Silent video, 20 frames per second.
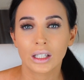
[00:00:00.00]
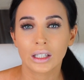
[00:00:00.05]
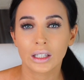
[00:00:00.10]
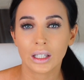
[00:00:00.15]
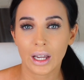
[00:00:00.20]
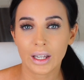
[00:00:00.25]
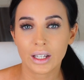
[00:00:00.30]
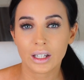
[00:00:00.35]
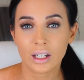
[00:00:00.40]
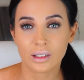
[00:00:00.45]

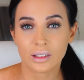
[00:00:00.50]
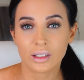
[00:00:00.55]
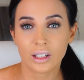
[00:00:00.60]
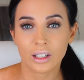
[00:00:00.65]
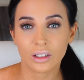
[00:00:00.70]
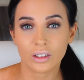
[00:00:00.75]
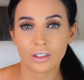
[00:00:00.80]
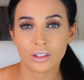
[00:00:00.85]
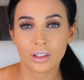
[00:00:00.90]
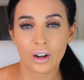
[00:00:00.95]
light
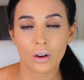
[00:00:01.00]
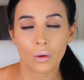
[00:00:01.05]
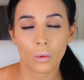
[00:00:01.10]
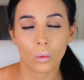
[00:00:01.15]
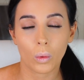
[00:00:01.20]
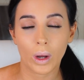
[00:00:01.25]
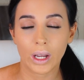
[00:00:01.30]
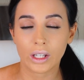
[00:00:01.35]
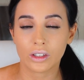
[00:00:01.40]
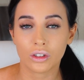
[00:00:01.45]
concealers that are
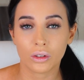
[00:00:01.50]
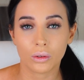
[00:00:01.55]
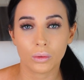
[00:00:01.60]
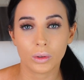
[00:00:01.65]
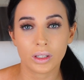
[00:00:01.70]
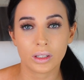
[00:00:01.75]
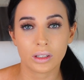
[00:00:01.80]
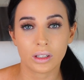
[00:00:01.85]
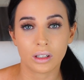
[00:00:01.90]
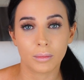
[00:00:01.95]
way too
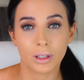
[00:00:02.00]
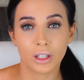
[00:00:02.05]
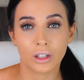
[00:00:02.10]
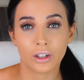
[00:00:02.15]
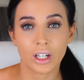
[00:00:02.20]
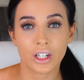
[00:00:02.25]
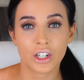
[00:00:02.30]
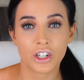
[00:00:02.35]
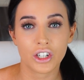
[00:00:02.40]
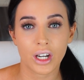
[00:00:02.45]
similar
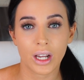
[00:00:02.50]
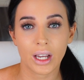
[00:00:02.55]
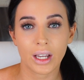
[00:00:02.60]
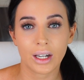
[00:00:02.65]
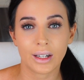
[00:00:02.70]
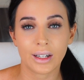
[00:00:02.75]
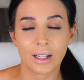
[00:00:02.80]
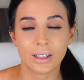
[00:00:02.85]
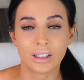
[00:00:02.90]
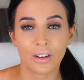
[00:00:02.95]
in
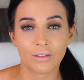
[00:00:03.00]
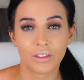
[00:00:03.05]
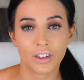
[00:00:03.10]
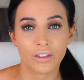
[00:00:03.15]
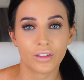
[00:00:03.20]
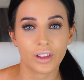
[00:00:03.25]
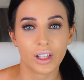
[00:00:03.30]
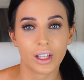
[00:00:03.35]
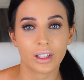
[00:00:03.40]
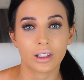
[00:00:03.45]
shade, and I
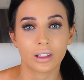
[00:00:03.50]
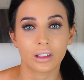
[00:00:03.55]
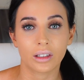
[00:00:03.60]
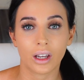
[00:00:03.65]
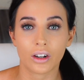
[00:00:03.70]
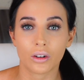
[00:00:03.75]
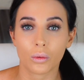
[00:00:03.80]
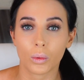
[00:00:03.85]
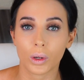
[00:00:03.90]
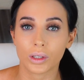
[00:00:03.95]
definitely feel like the
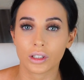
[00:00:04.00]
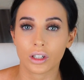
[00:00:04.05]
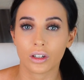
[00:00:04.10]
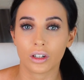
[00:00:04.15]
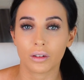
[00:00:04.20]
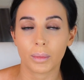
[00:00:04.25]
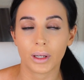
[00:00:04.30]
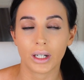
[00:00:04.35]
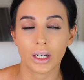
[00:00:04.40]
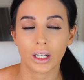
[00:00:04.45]
lighter ones could
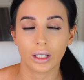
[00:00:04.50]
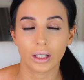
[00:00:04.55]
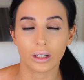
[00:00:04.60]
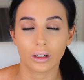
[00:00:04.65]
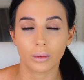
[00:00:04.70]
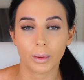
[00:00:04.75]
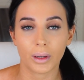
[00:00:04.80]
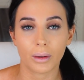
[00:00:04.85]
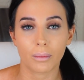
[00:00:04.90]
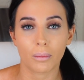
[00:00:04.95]
have been a
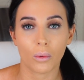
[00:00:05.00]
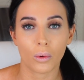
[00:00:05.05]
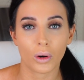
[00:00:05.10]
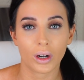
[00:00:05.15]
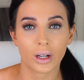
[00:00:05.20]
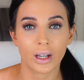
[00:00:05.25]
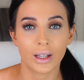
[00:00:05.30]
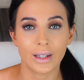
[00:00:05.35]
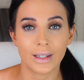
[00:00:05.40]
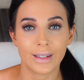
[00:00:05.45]
little bit
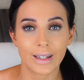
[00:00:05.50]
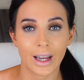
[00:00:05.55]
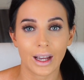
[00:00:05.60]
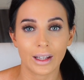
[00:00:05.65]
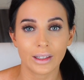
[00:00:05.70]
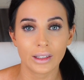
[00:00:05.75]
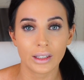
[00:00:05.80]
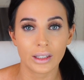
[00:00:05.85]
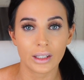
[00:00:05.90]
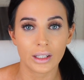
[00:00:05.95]
more
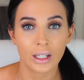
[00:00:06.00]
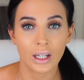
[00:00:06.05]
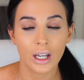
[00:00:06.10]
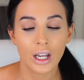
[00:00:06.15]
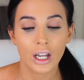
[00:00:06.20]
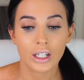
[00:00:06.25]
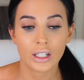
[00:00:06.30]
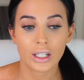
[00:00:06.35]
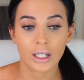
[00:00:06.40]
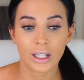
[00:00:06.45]
condensed
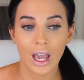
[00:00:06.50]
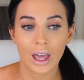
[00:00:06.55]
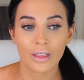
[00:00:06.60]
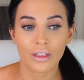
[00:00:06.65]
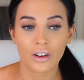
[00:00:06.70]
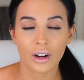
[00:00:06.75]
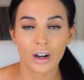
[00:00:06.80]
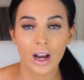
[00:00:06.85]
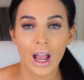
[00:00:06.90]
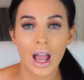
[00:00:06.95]

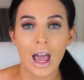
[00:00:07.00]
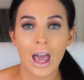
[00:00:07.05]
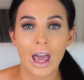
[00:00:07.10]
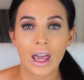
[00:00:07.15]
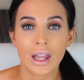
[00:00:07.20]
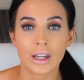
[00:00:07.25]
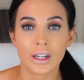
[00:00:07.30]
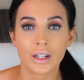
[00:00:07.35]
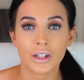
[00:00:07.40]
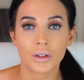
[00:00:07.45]
together
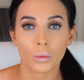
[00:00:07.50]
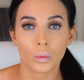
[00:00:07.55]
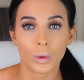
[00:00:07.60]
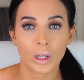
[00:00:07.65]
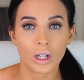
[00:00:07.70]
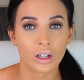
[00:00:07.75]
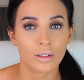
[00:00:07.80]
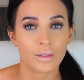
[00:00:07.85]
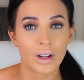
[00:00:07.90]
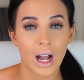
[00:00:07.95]
and we
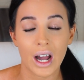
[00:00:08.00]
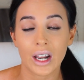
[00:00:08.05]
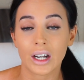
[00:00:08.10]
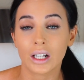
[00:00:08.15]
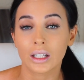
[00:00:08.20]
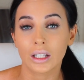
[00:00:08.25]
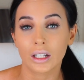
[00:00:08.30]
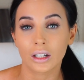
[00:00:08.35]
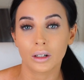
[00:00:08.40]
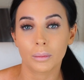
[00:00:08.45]
could have
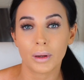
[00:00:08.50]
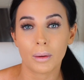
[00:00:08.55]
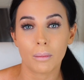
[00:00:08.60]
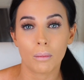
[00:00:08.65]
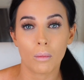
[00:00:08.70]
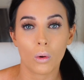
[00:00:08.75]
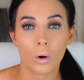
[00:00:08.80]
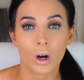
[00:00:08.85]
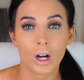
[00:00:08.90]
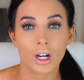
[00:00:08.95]
gotten a little bit
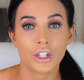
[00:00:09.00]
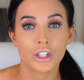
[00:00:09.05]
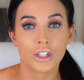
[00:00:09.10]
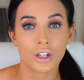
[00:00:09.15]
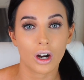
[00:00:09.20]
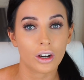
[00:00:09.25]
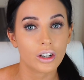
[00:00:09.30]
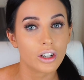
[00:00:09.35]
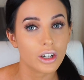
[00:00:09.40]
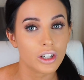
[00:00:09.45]
more
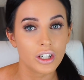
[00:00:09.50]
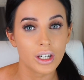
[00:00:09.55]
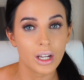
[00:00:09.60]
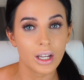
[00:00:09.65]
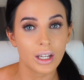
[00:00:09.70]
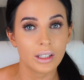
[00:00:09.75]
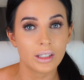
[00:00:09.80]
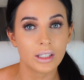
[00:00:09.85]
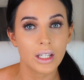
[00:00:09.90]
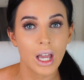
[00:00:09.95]
darker
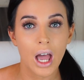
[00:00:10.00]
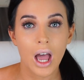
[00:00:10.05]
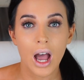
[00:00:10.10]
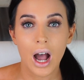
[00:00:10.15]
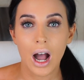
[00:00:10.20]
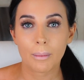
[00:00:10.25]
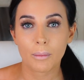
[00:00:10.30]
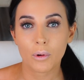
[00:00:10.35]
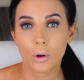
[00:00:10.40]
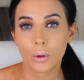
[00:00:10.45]
shades.
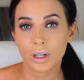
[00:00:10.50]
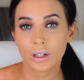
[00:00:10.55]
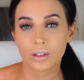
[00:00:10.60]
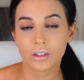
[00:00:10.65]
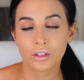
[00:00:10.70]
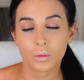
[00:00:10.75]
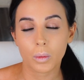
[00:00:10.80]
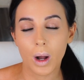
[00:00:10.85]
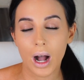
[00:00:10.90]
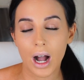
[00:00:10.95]
I'm going to
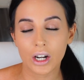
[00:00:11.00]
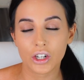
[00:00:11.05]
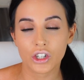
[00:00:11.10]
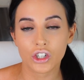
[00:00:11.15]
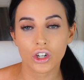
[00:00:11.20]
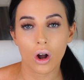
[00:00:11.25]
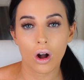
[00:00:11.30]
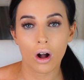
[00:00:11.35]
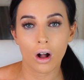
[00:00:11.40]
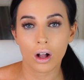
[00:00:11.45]

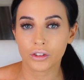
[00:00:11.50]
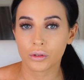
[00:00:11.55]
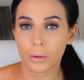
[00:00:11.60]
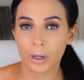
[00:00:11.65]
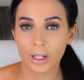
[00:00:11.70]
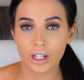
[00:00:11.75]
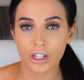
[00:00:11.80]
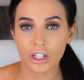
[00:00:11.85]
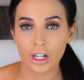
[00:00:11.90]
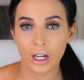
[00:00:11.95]
swatch all
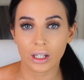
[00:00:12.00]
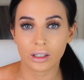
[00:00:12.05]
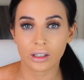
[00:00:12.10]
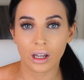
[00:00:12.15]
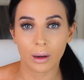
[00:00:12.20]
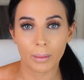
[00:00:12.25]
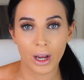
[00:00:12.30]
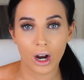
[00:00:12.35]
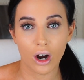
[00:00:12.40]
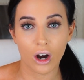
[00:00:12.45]
20 shades
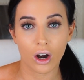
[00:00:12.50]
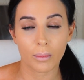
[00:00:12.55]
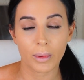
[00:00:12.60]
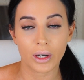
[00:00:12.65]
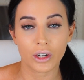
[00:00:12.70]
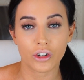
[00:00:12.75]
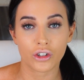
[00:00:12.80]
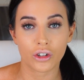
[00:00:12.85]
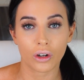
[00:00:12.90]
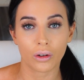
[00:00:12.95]
on my arm
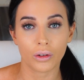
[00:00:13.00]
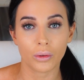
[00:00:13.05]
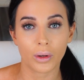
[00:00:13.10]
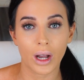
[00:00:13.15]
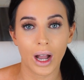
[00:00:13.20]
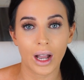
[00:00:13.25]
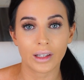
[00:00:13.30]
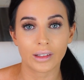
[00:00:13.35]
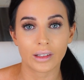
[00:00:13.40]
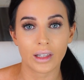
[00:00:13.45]
and show you
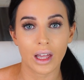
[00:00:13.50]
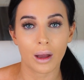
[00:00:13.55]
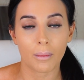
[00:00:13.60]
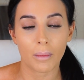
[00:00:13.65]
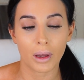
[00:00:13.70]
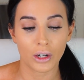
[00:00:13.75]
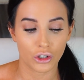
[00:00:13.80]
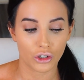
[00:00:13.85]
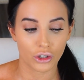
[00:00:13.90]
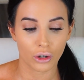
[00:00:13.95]
guys
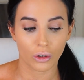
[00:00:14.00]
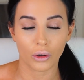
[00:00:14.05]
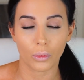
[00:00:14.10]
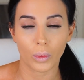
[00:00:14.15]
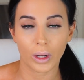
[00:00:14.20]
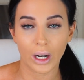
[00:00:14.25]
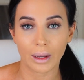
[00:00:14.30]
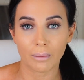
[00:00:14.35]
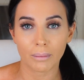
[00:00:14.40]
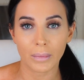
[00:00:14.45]
them and show you
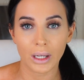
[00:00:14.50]
what I